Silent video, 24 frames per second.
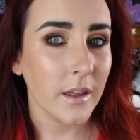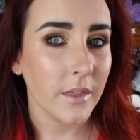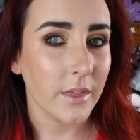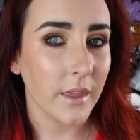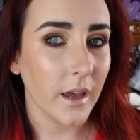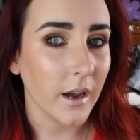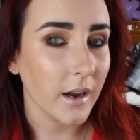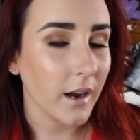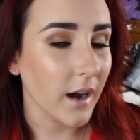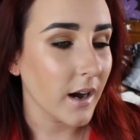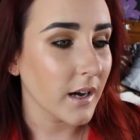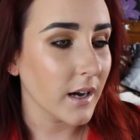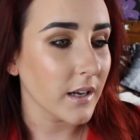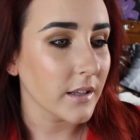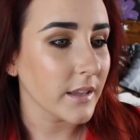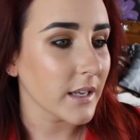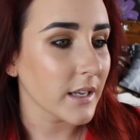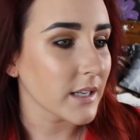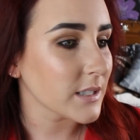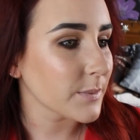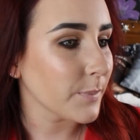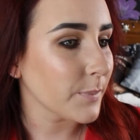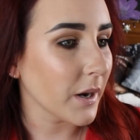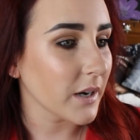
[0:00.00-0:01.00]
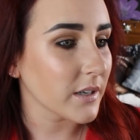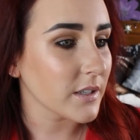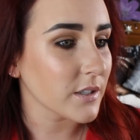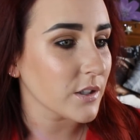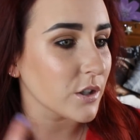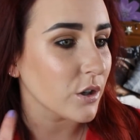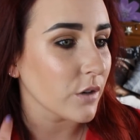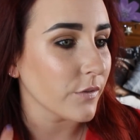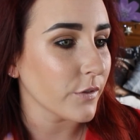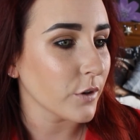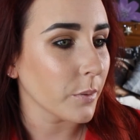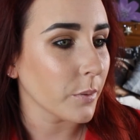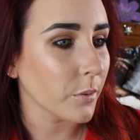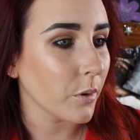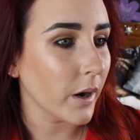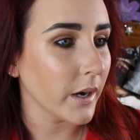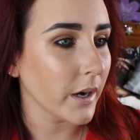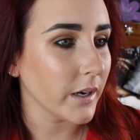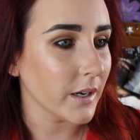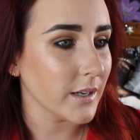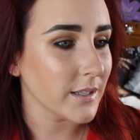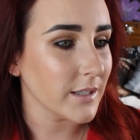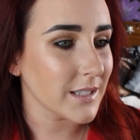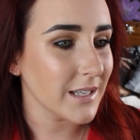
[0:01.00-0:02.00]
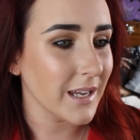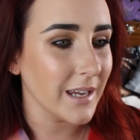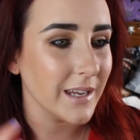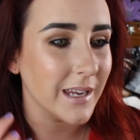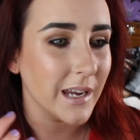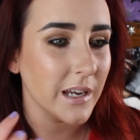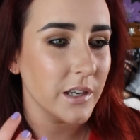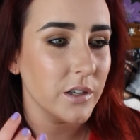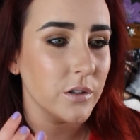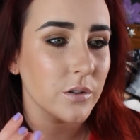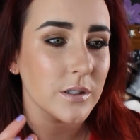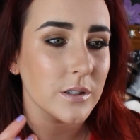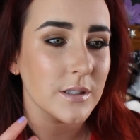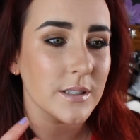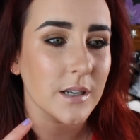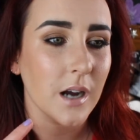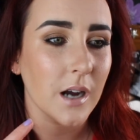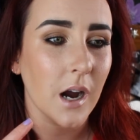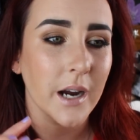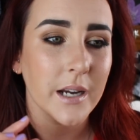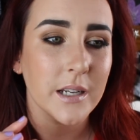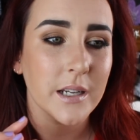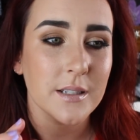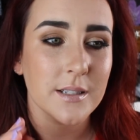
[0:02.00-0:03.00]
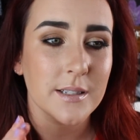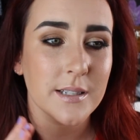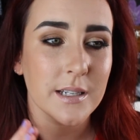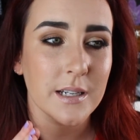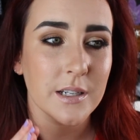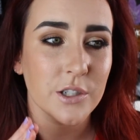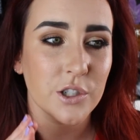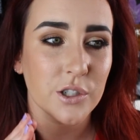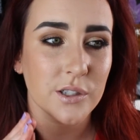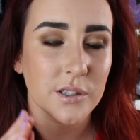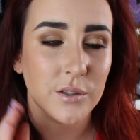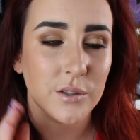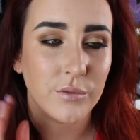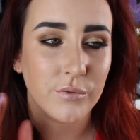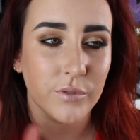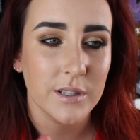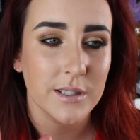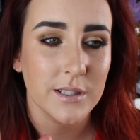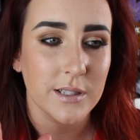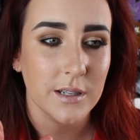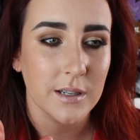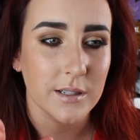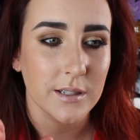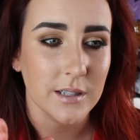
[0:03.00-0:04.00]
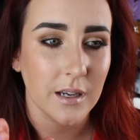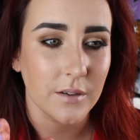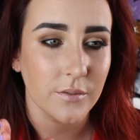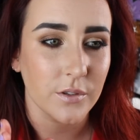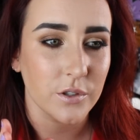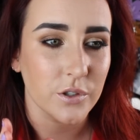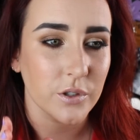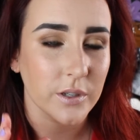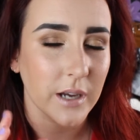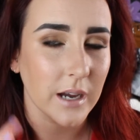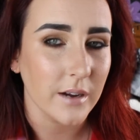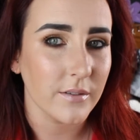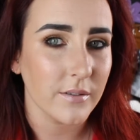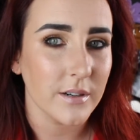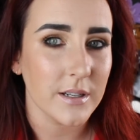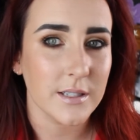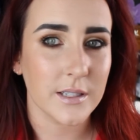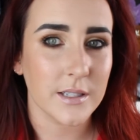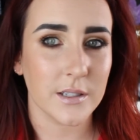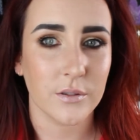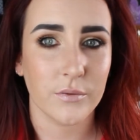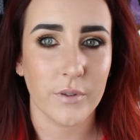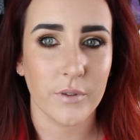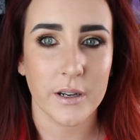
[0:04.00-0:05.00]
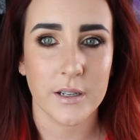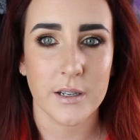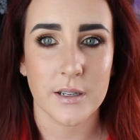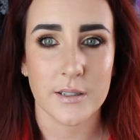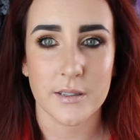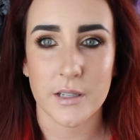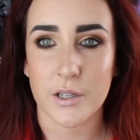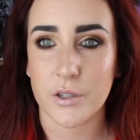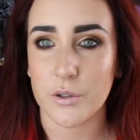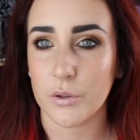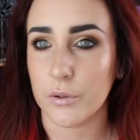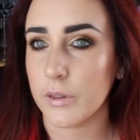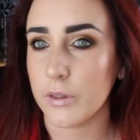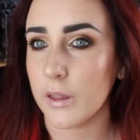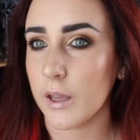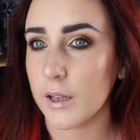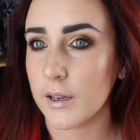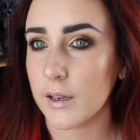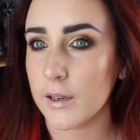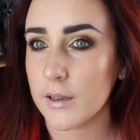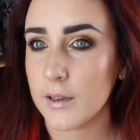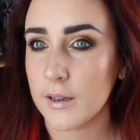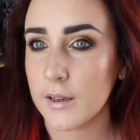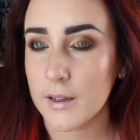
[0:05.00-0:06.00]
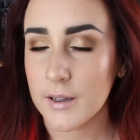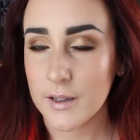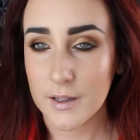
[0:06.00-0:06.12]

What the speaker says: That spot is covered up quite nicely. Again, you can kind of see just the risenness of it. You can't really see the redness, I don't think.